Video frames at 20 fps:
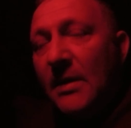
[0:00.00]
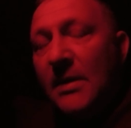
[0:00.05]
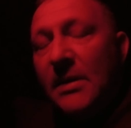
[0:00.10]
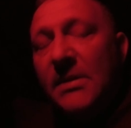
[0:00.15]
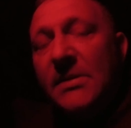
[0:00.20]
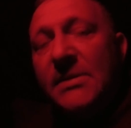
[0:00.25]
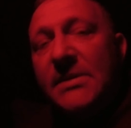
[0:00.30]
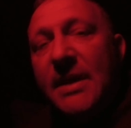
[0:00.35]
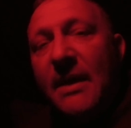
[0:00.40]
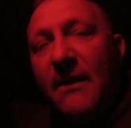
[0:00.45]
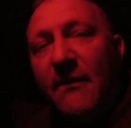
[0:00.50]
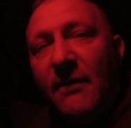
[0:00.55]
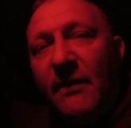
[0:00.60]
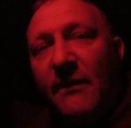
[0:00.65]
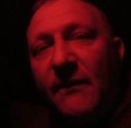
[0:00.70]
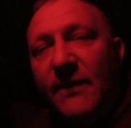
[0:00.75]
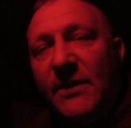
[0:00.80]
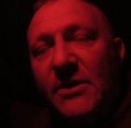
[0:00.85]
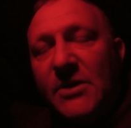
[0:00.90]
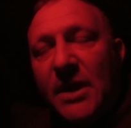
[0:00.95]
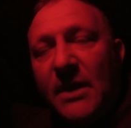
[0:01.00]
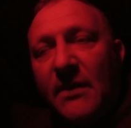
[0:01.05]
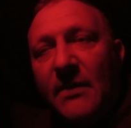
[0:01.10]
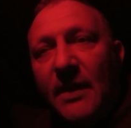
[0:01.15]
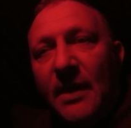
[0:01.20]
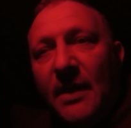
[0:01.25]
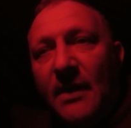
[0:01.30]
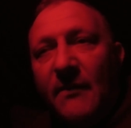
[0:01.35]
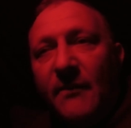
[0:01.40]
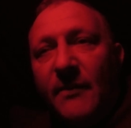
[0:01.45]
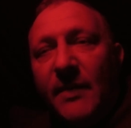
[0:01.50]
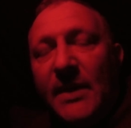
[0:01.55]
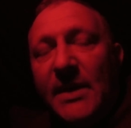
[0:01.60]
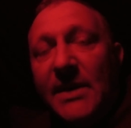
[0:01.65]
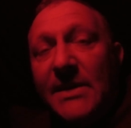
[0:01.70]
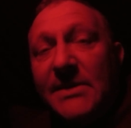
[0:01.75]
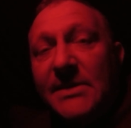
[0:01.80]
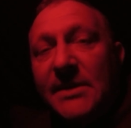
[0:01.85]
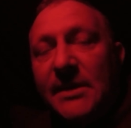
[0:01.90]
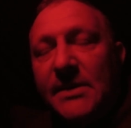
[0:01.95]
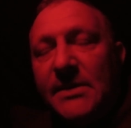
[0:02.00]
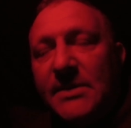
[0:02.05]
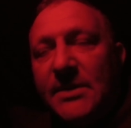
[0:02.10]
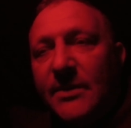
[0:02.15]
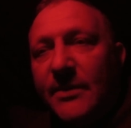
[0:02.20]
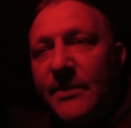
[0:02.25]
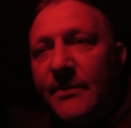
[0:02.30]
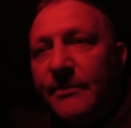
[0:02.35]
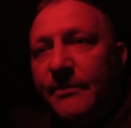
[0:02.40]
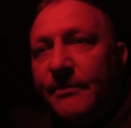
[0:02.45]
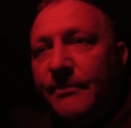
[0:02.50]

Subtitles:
There's definitely fish out there, I've been listening to,